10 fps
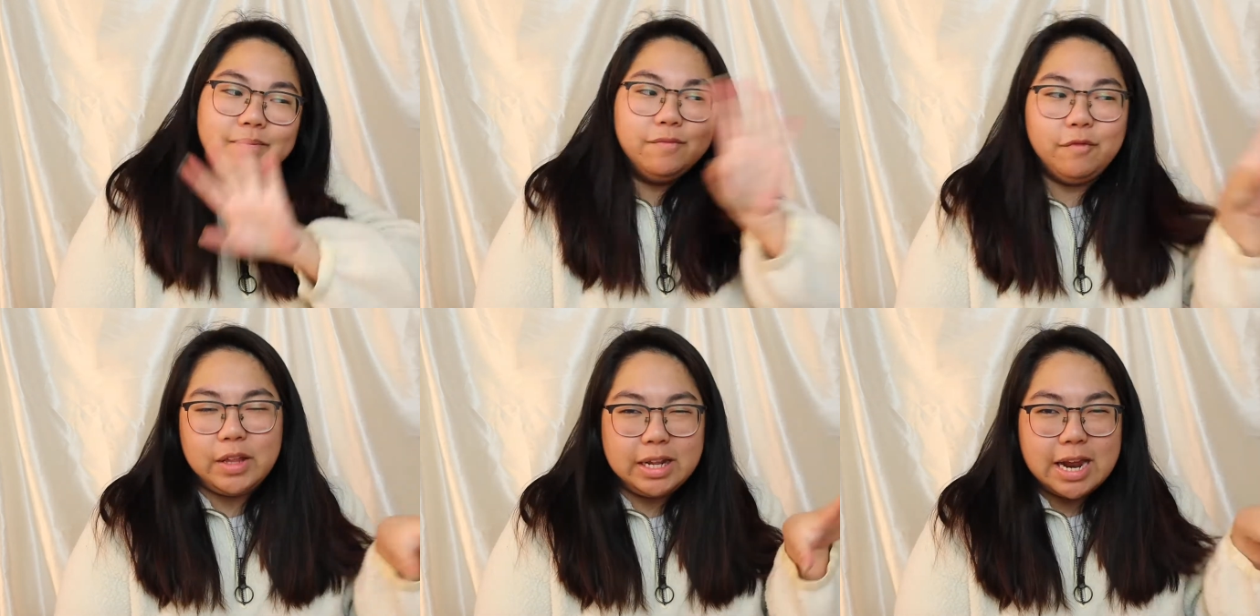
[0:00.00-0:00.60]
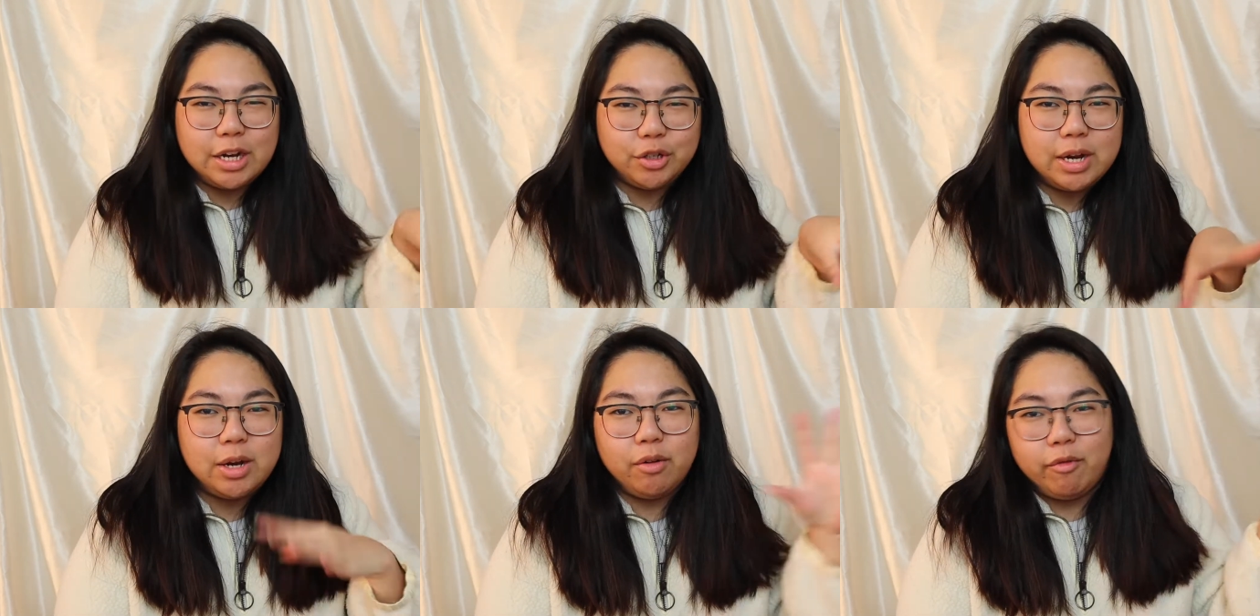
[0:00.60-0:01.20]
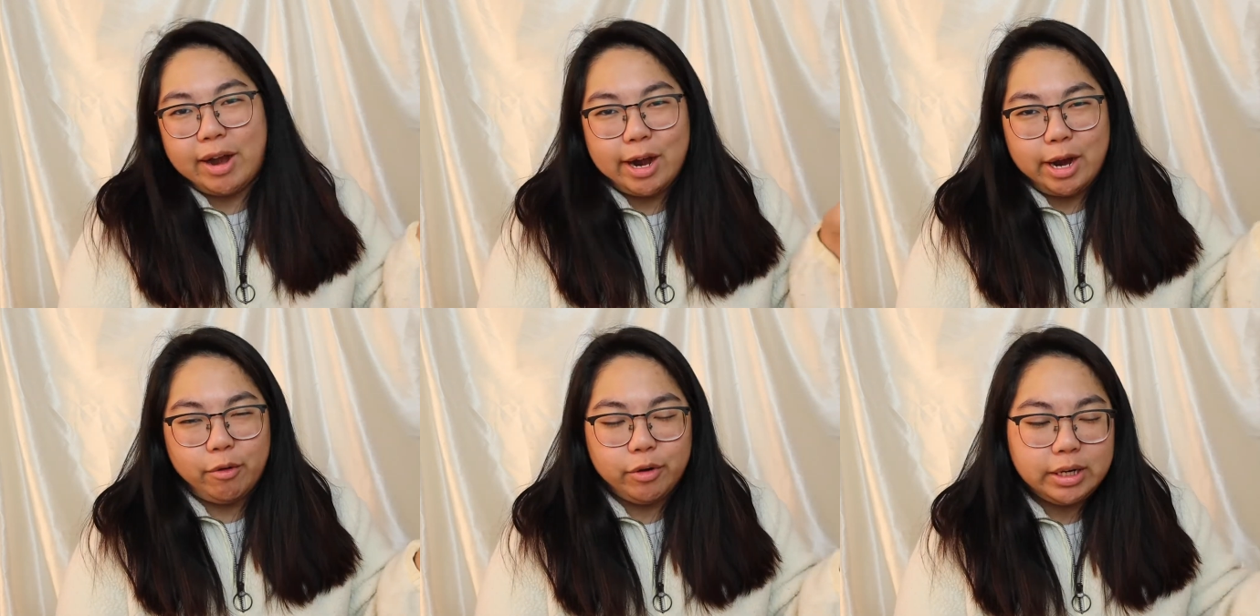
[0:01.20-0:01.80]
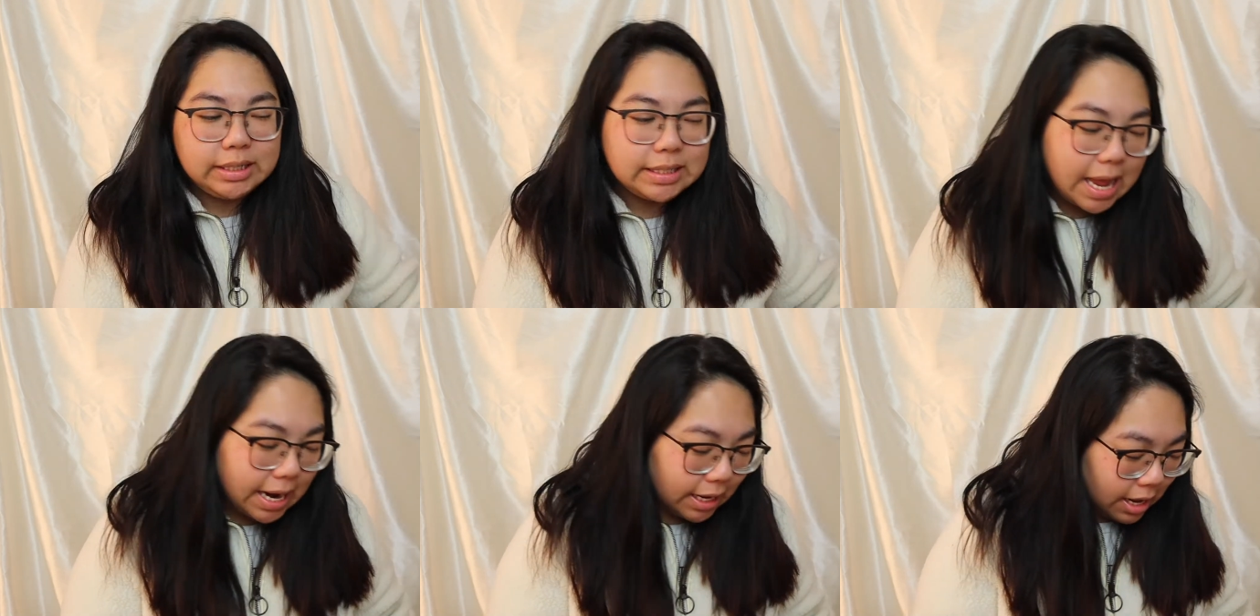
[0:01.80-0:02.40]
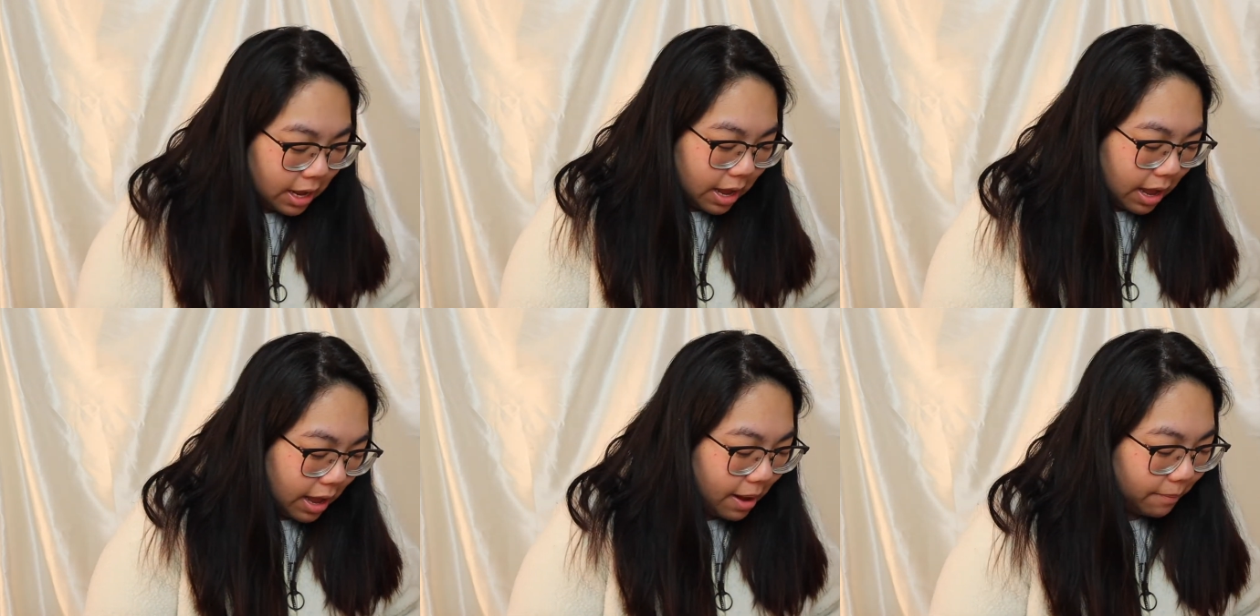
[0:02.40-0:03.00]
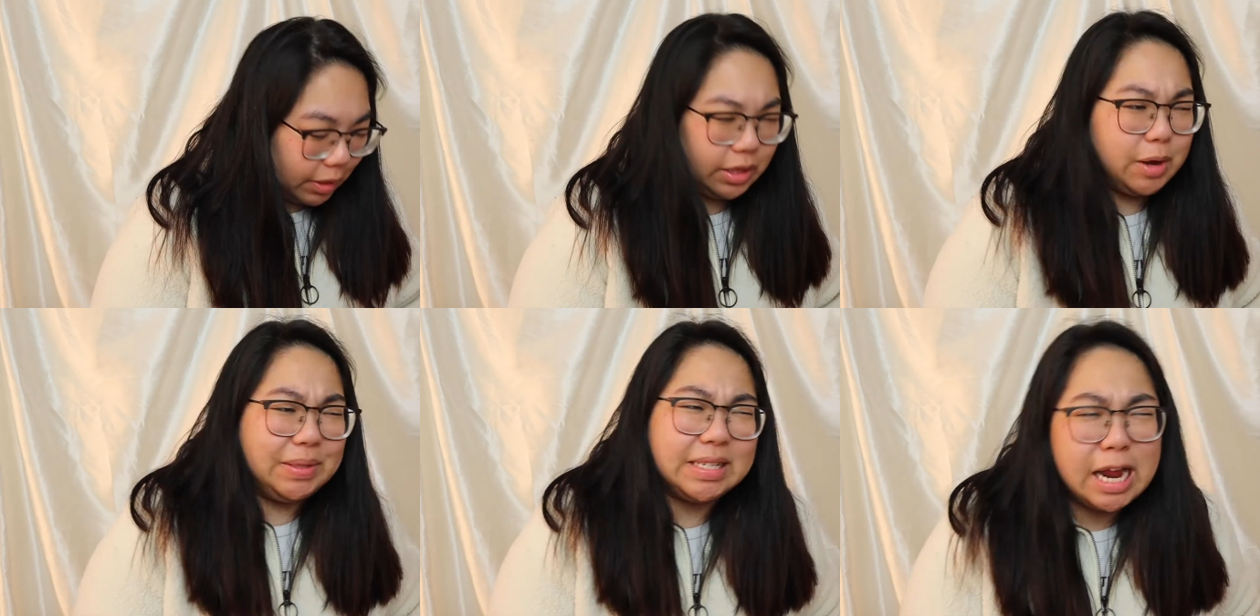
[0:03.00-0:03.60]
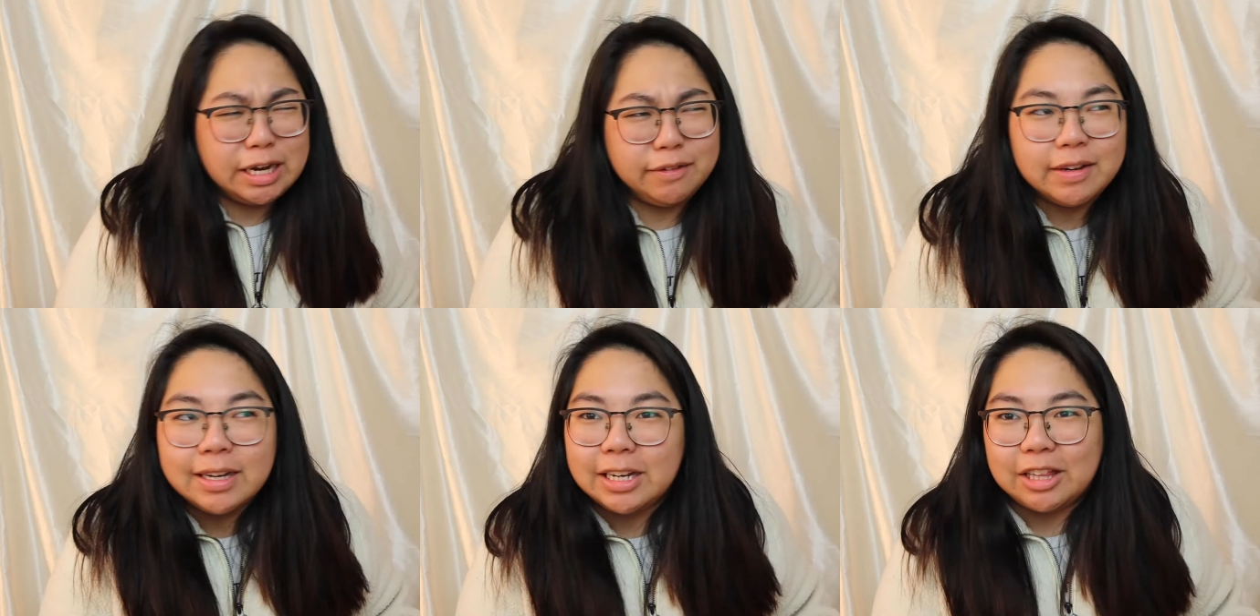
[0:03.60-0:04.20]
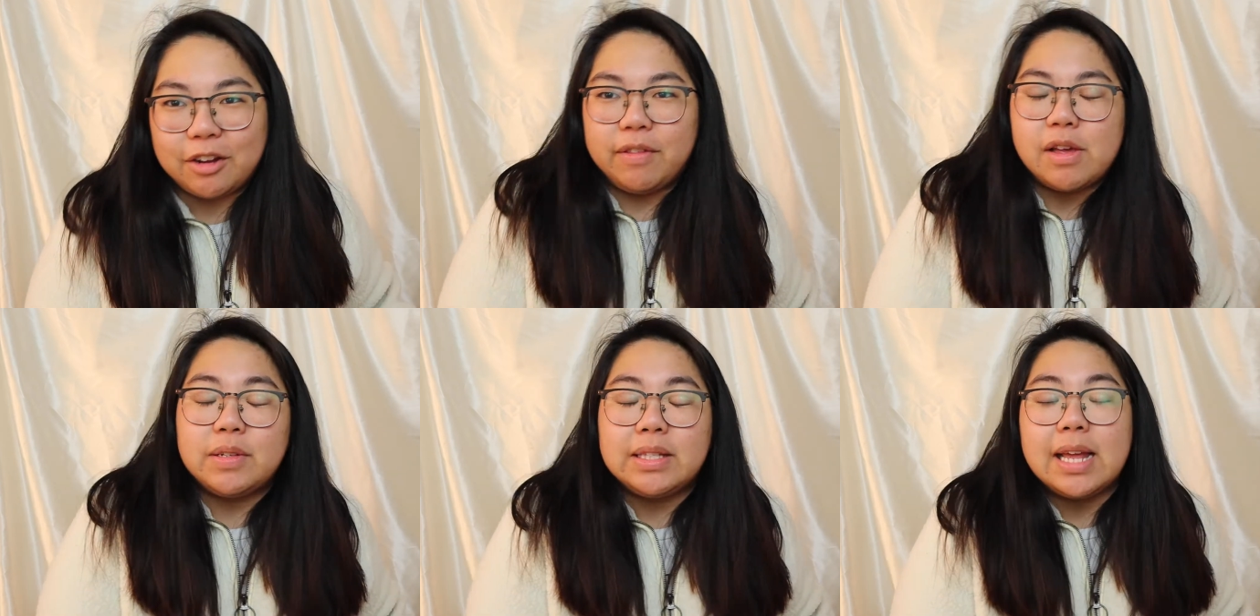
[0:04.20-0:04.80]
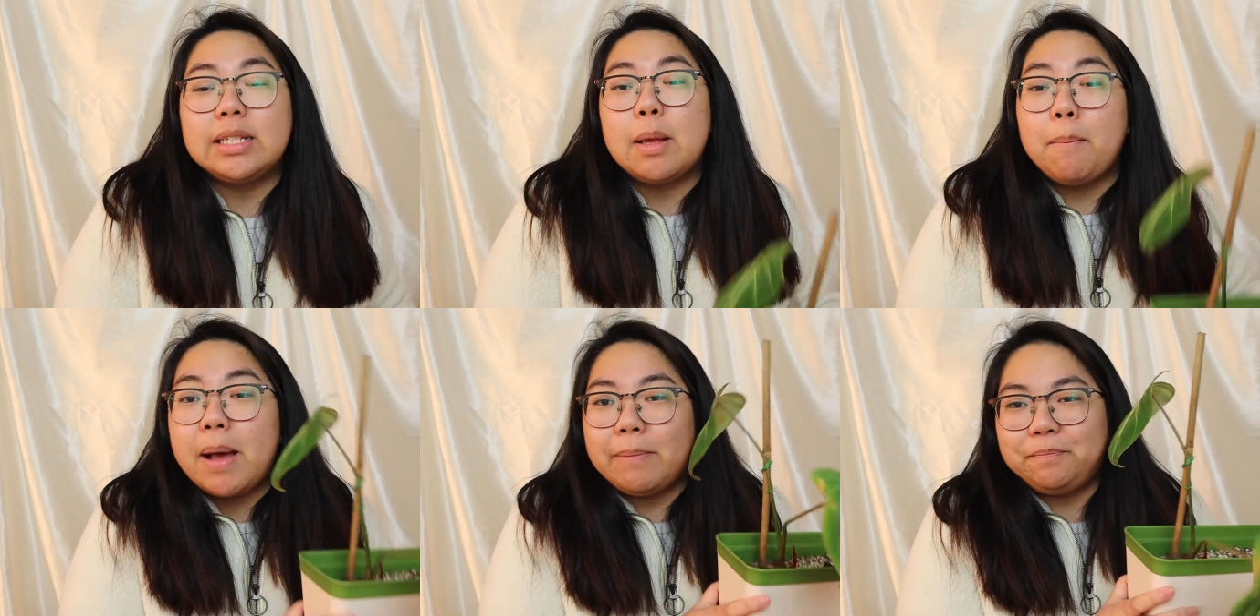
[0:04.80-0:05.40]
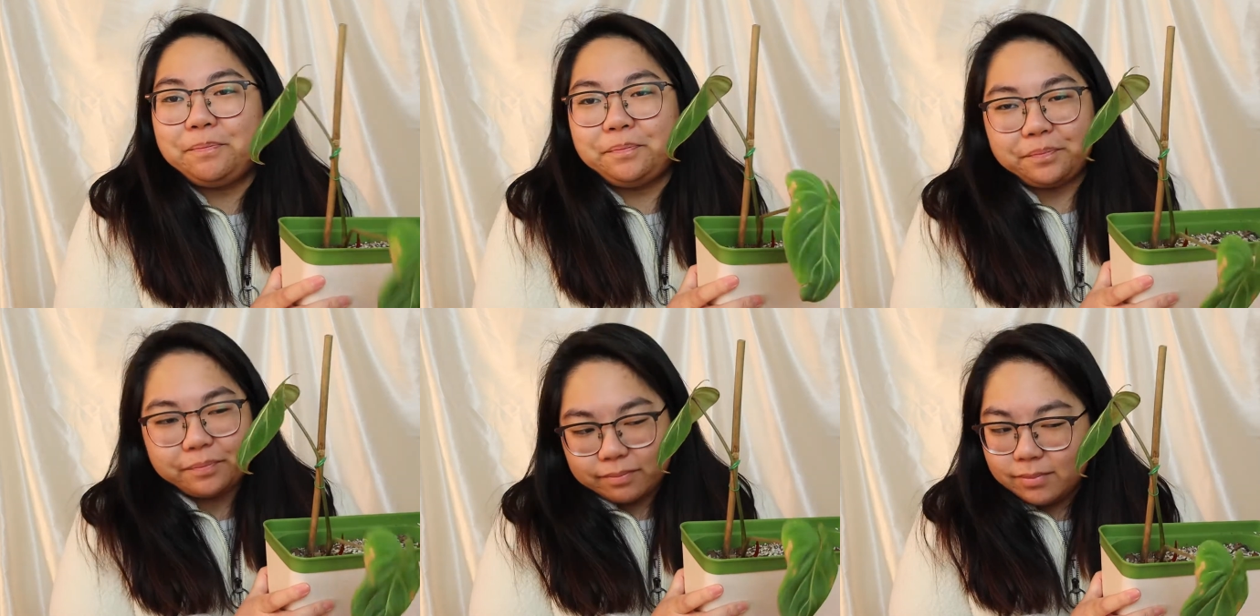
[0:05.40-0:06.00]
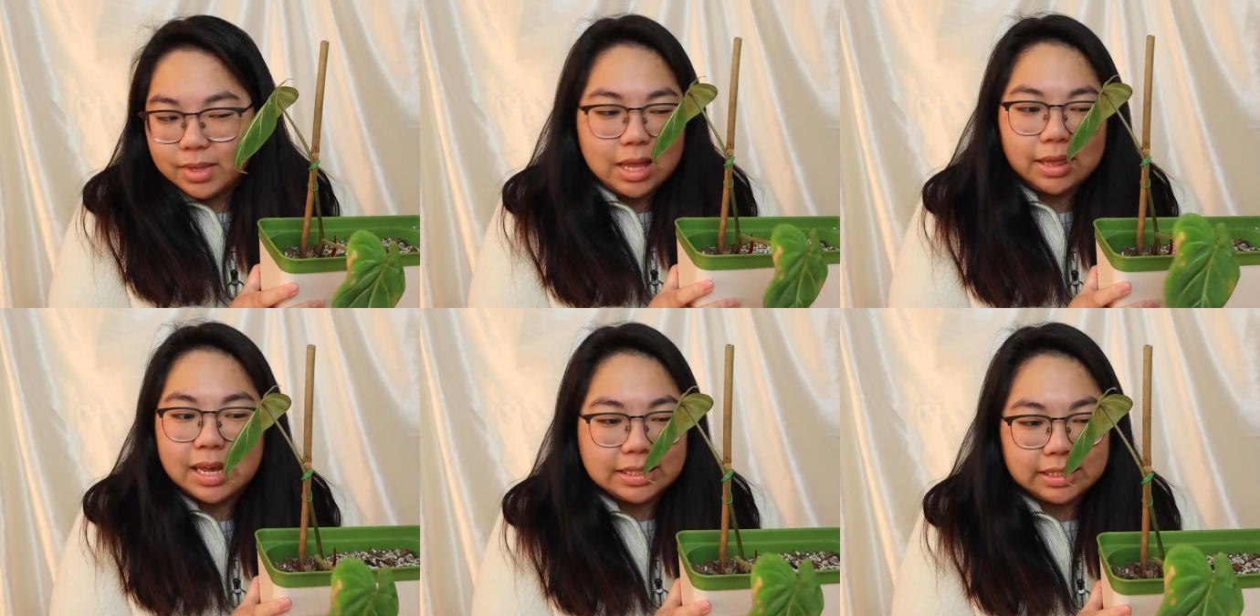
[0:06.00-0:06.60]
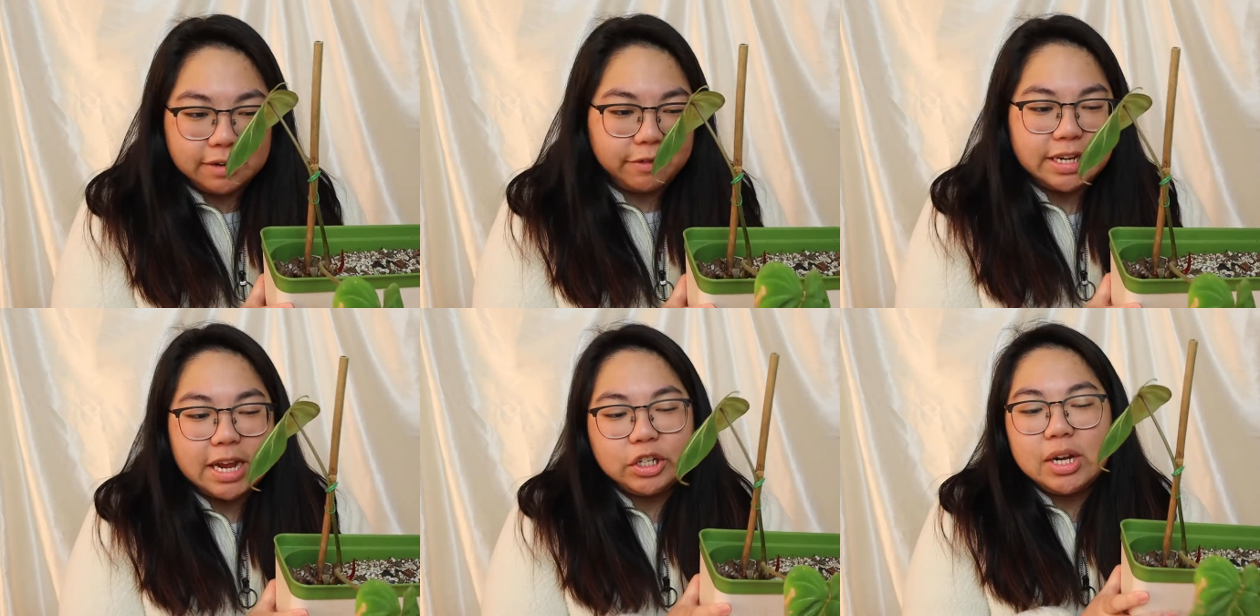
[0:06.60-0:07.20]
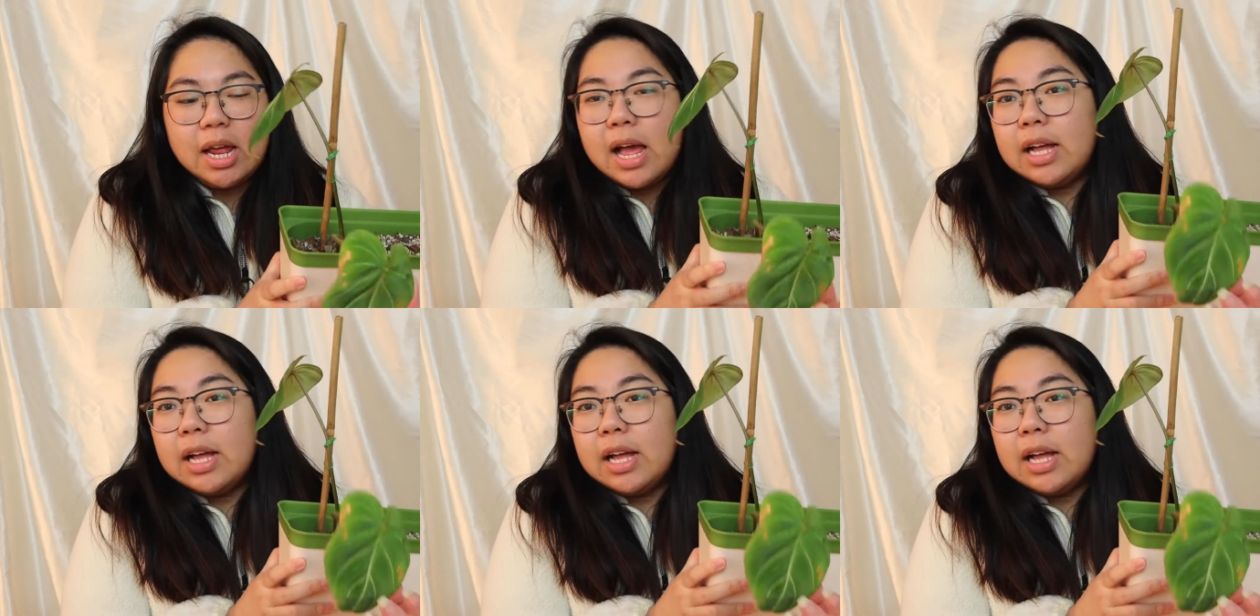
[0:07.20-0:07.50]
philodendron or rare aroid side, although it's kind of neither of those things. But that's a different tangent.